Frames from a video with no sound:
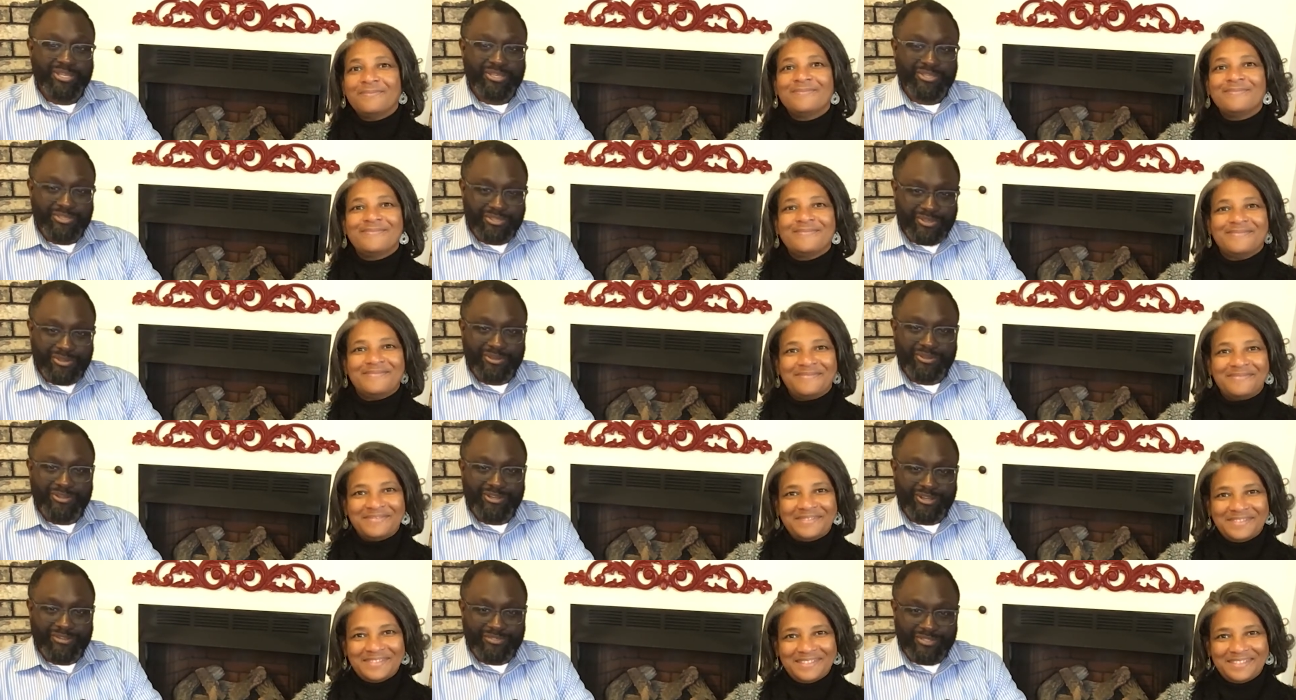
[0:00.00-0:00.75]

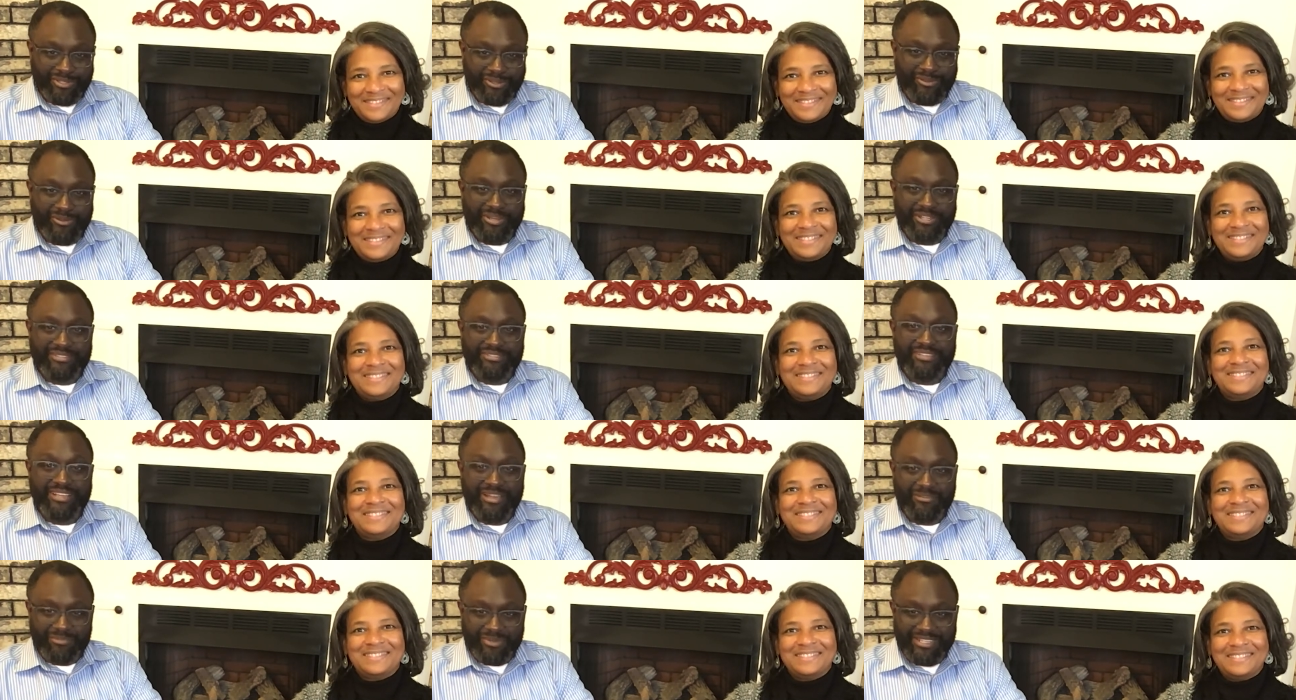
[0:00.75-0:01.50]
Speaker 1: year of the Lord.
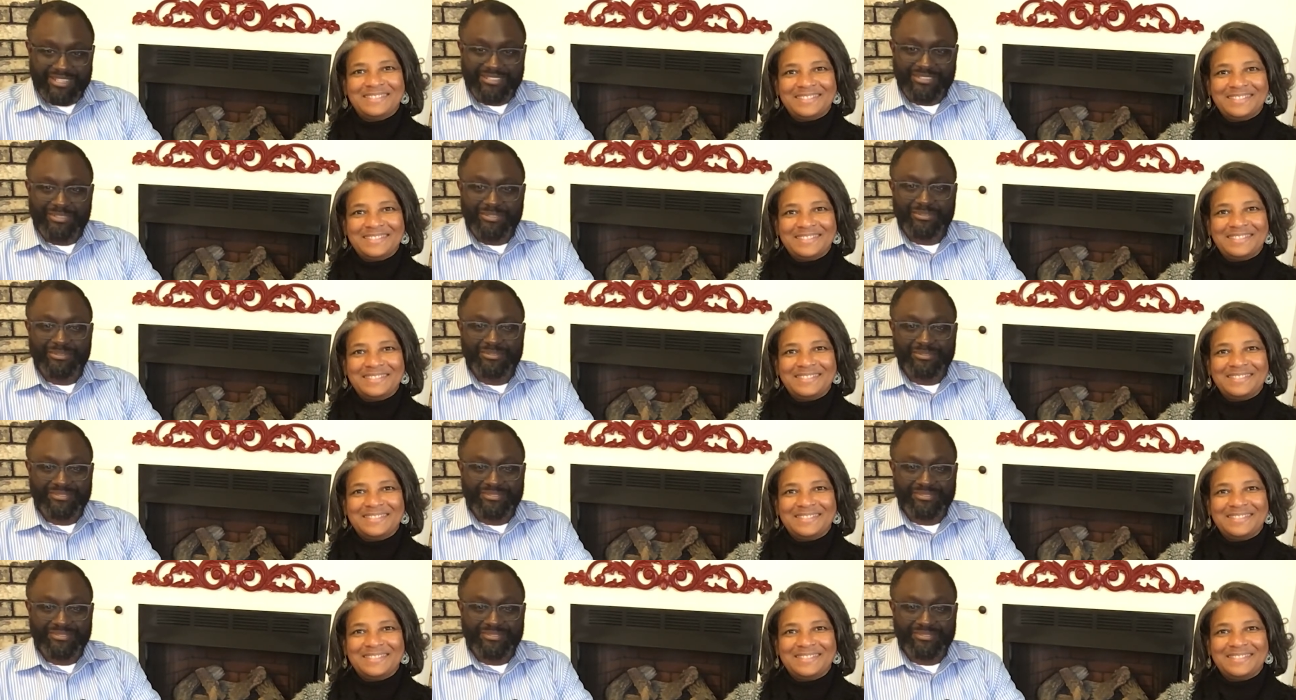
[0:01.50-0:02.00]
God bless you.